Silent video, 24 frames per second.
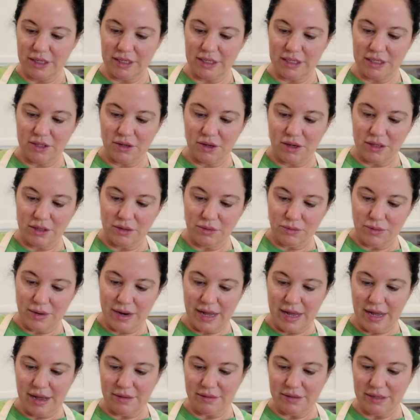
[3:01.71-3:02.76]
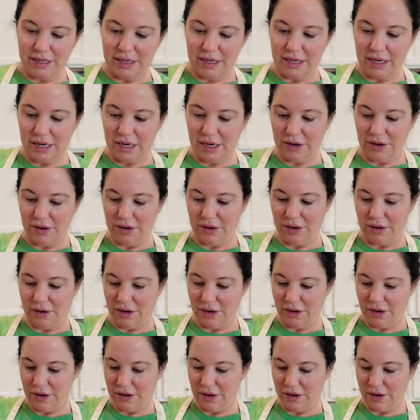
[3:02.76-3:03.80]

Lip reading: this all around in here.